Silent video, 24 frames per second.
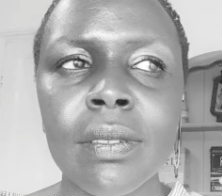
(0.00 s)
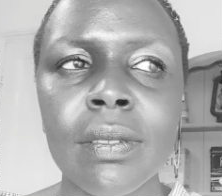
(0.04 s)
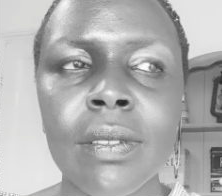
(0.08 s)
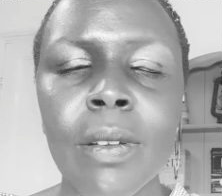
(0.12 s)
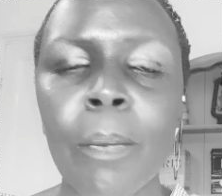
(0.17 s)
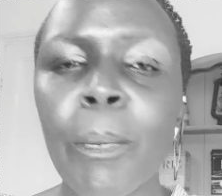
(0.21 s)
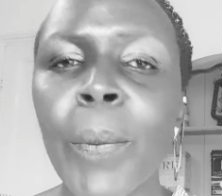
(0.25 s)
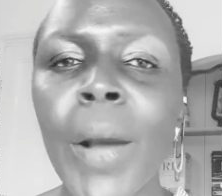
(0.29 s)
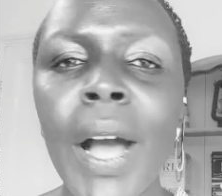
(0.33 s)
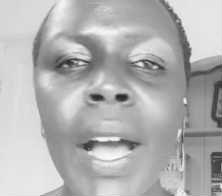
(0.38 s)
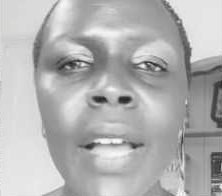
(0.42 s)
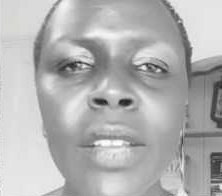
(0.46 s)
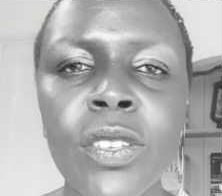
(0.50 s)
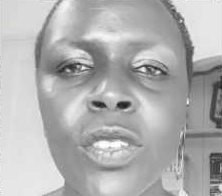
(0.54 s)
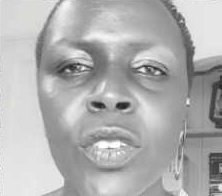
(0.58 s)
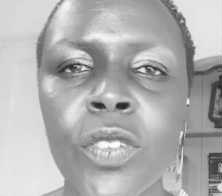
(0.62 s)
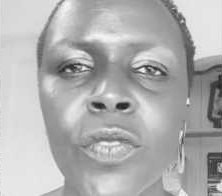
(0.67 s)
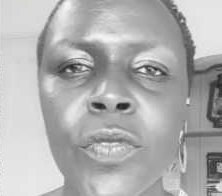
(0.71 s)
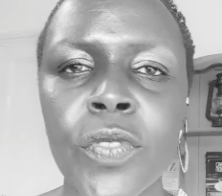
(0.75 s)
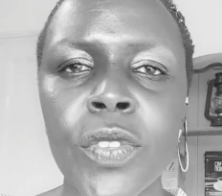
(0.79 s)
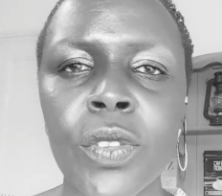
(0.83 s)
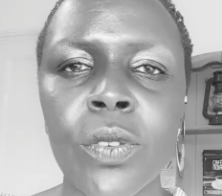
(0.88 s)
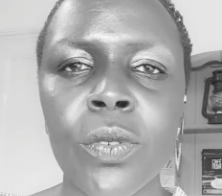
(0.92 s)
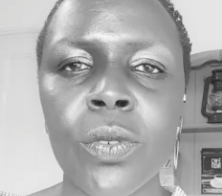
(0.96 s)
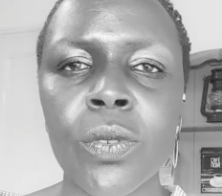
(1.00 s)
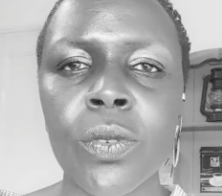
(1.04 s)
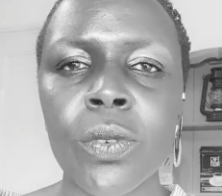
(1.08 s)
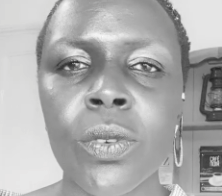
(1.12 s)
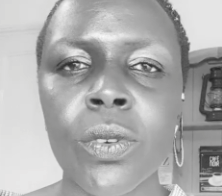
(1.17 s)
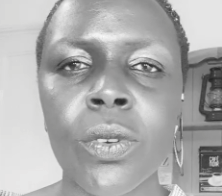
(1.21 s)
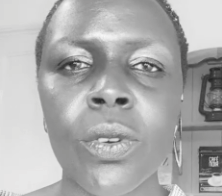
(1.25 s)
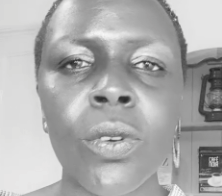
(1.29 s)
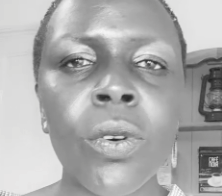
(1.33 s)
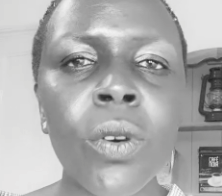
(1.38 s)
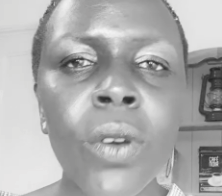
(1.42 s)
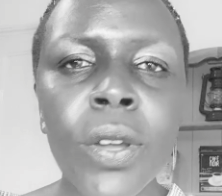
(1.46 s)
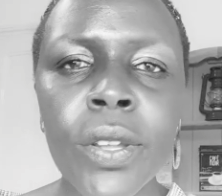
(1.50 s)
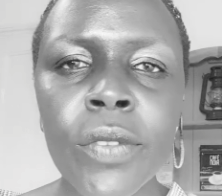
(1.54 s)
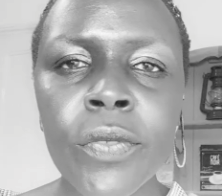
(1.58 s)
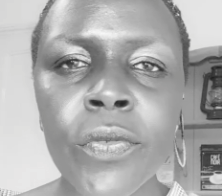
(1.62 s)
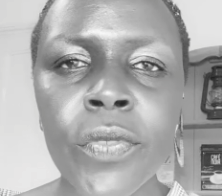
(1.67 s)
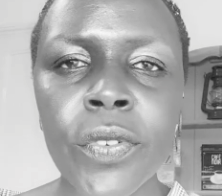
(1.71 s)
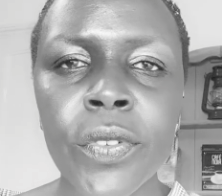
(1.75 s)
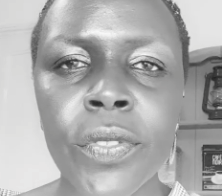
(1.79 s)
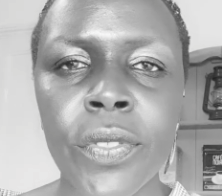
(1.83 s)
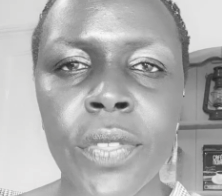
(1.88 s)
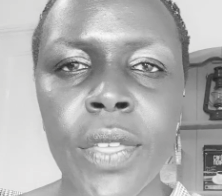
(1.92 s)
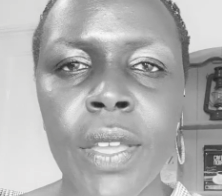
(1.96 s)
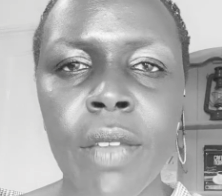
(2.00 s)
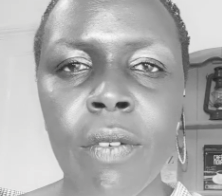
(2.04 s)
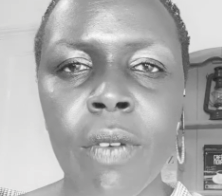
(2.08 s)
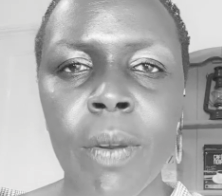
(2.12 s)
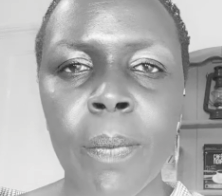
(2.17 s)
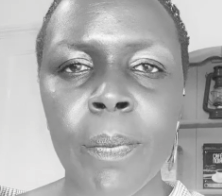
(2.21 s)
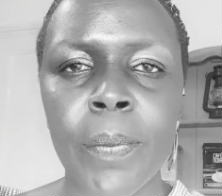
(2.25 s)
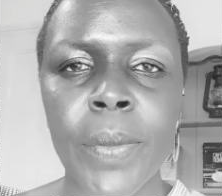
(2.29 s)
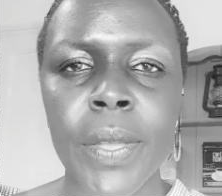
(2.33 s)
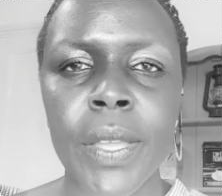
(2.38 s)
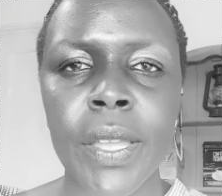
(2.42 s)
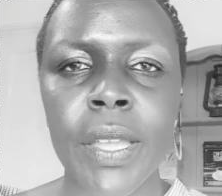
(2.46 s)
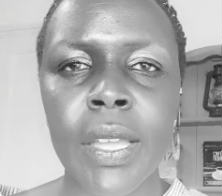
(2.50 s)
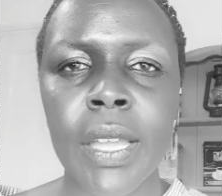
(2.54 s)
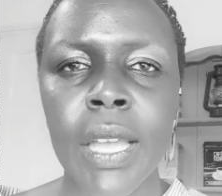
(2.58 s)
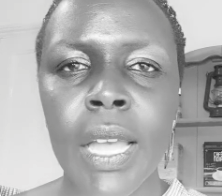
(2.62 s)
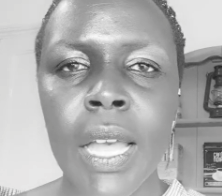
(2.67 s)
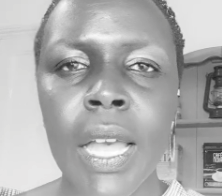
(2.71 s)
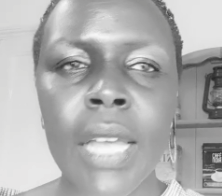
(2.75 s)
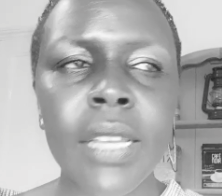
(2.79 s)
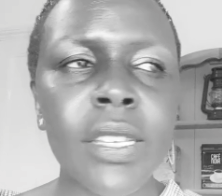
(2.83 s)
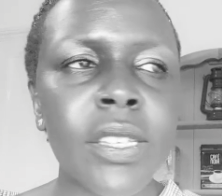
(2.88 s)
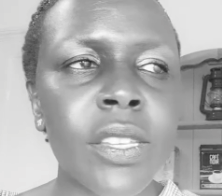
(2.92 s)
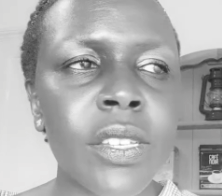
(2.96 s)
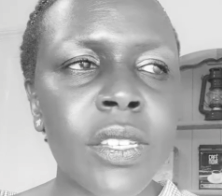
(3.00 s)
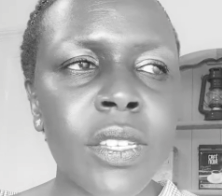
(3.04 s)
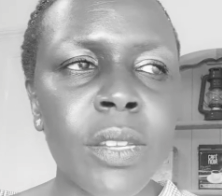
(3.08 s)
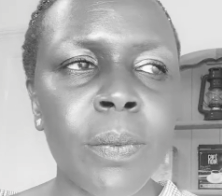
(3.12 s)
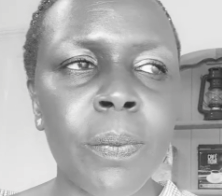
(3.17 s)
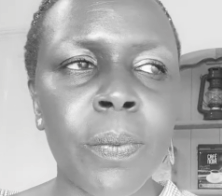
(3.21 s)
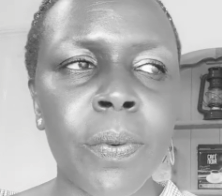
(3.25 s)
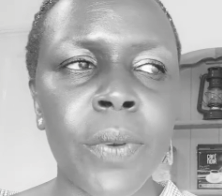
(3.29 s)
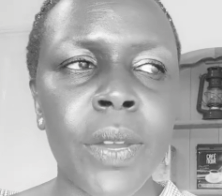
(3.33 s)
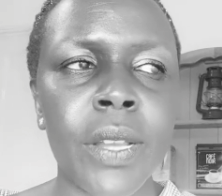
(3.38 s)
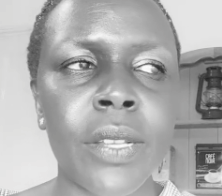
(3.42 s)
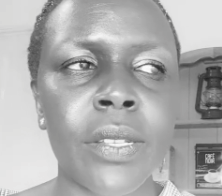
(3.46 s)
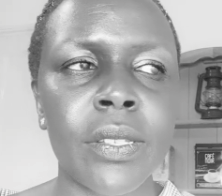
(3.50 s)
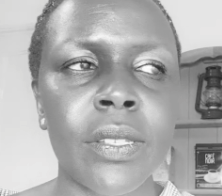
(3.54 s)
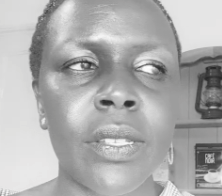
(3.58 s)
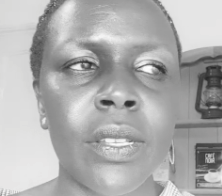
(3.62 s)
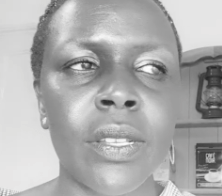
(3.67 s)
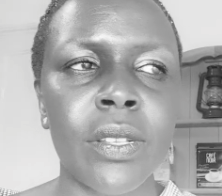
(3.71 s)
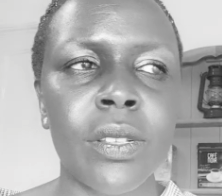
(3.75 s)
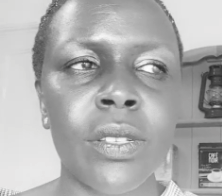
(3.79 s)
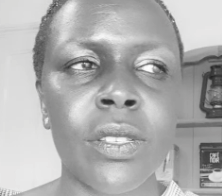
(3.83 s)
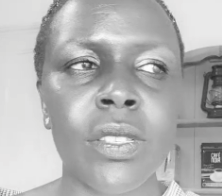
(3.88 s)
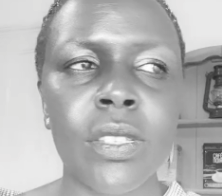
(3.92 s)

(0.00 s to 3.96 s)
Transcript: part of you, going for therapy, antidepressants.